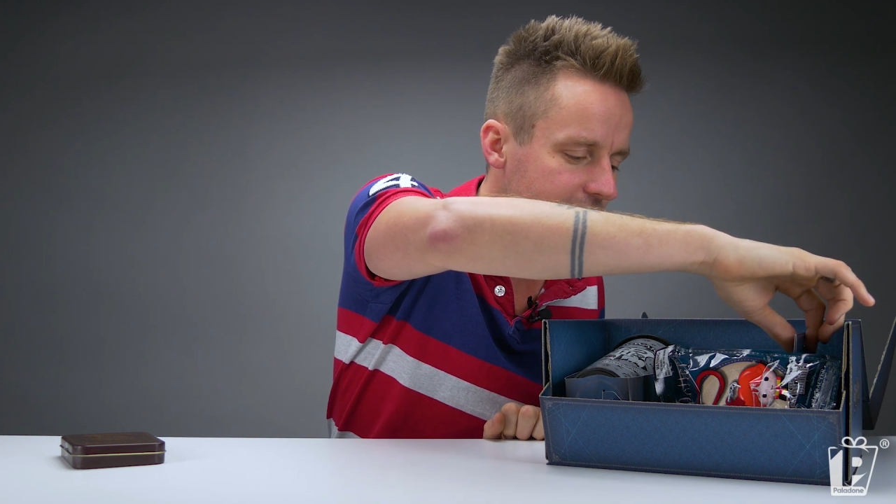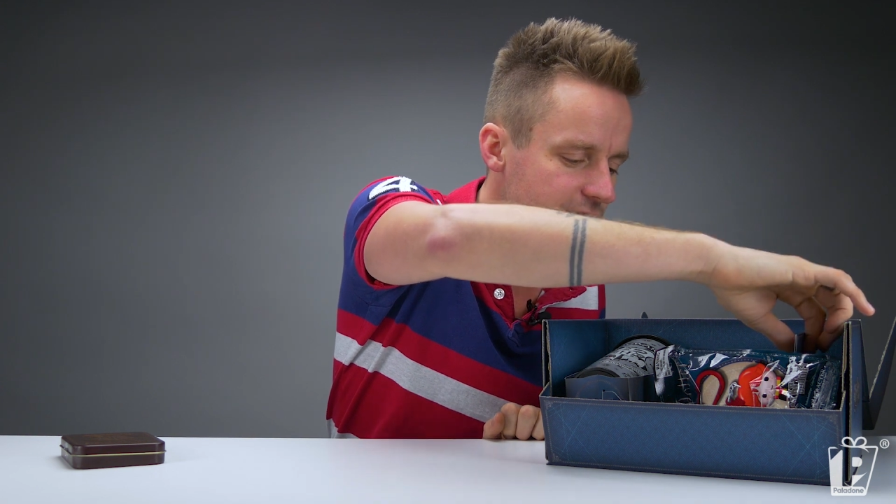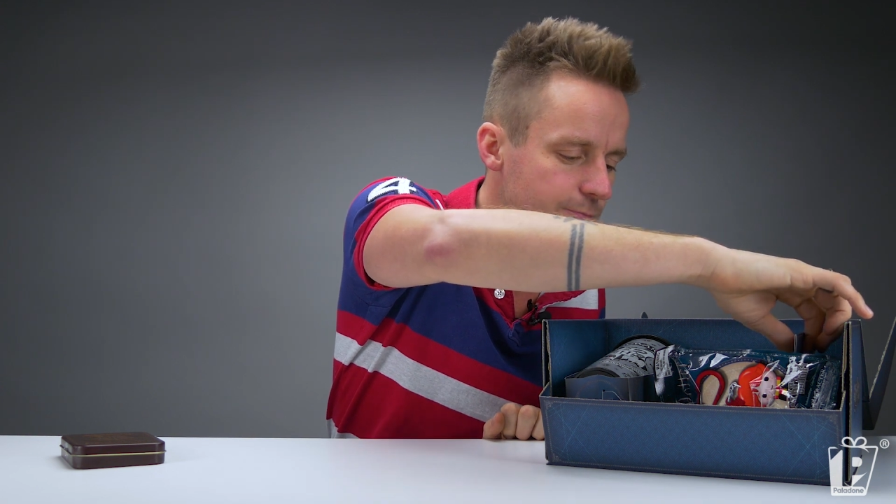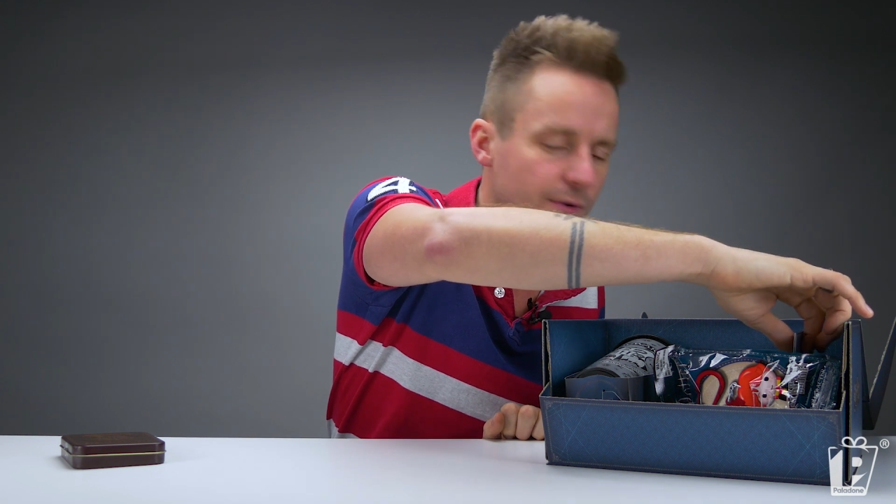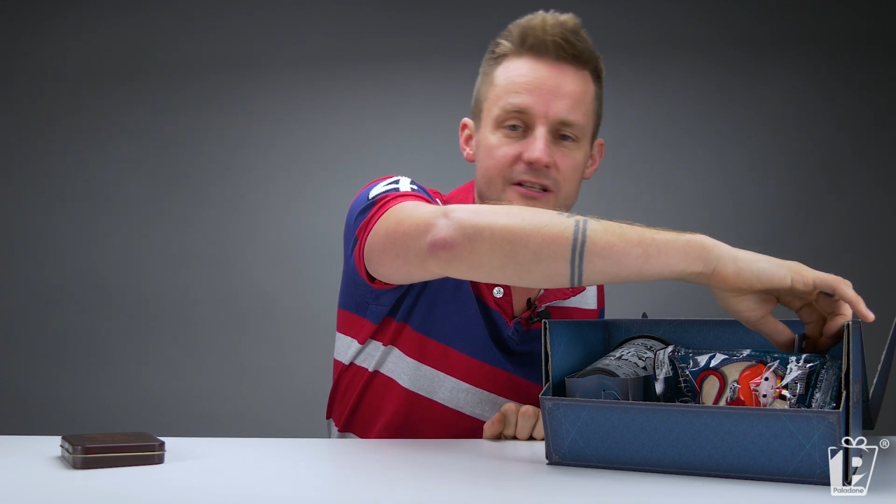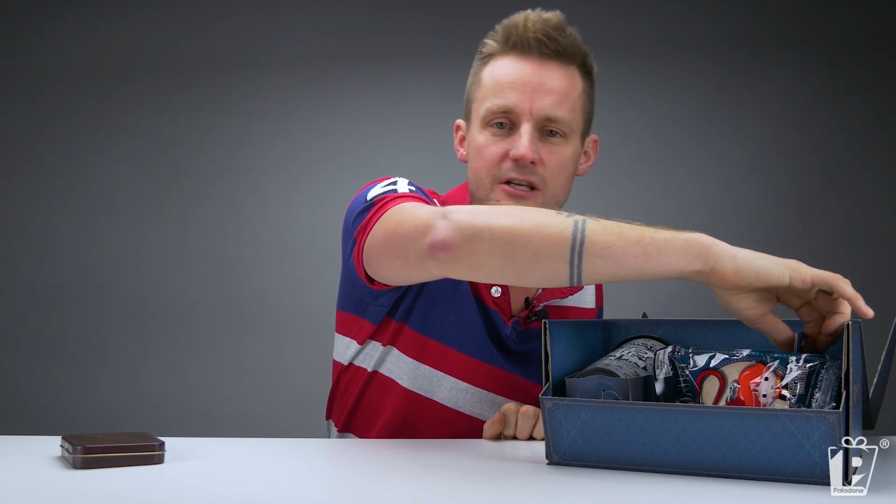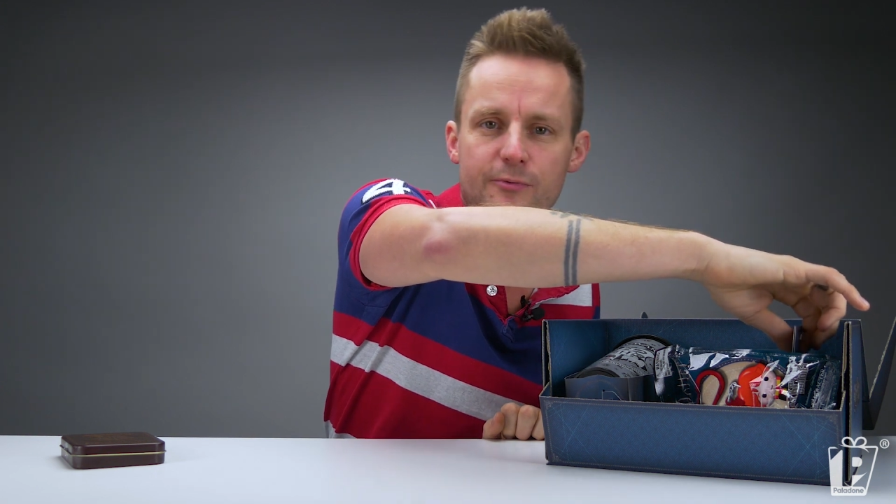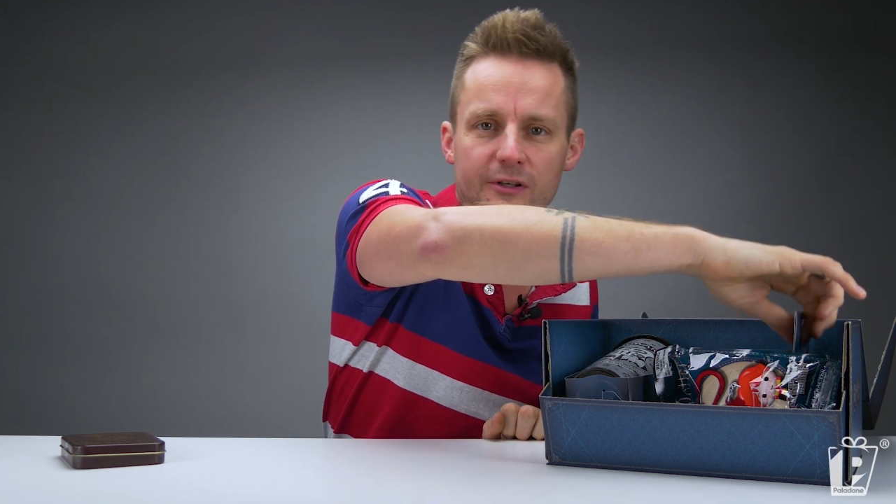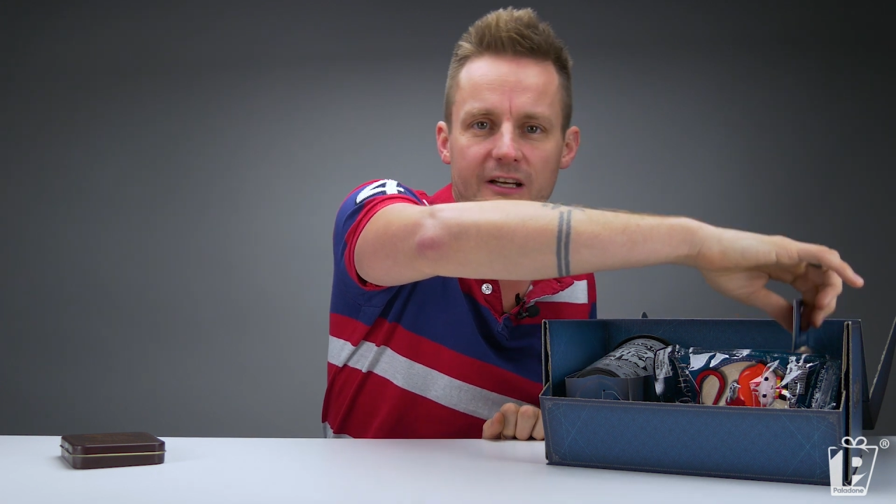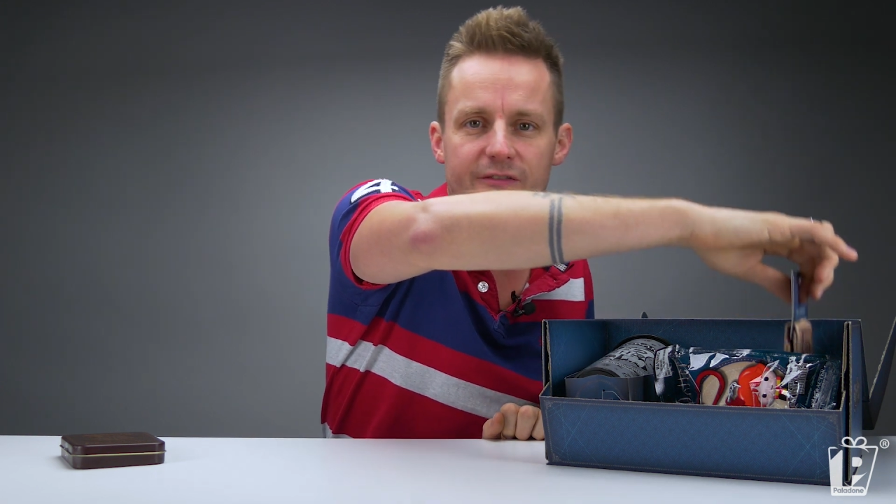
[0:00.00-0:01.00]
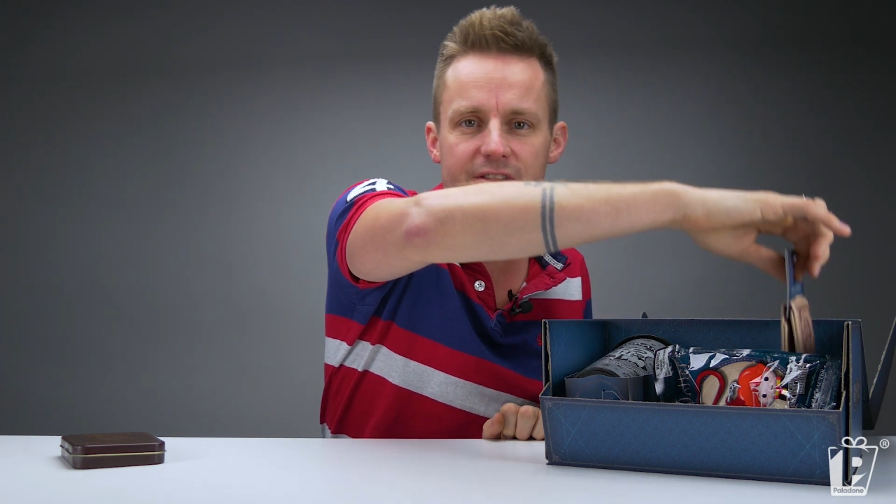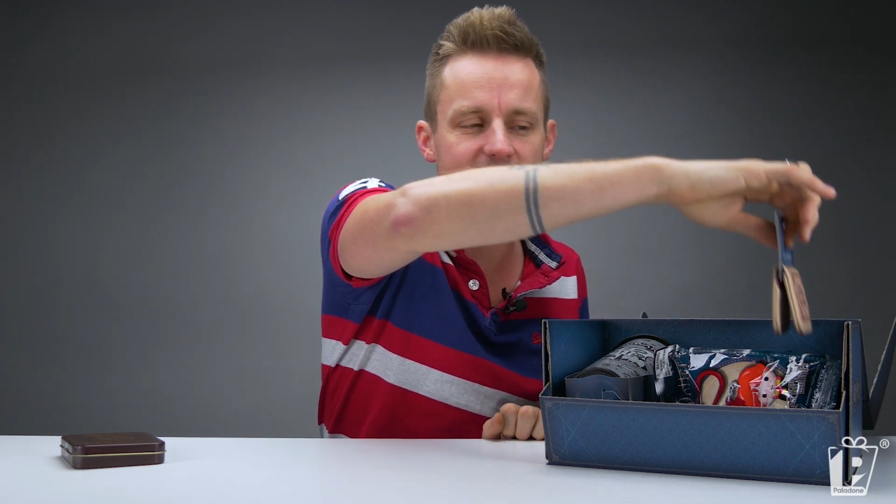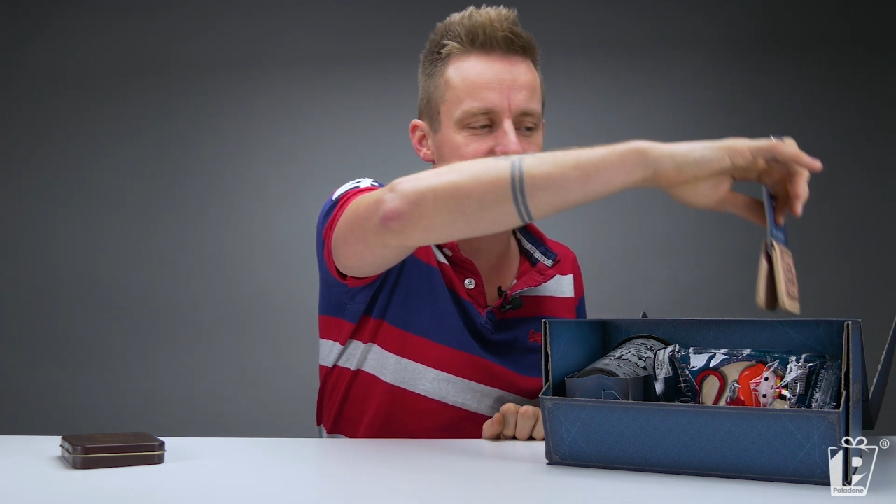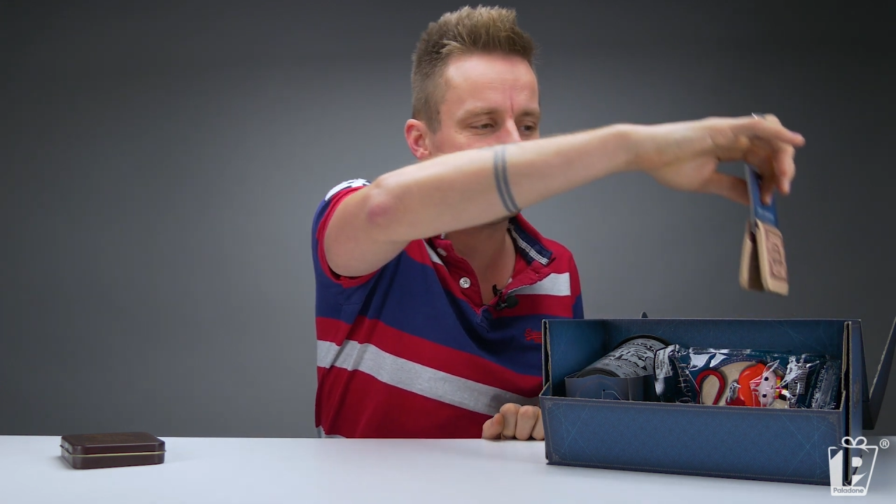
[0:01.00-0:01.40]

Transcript: Let's do a brand new product for this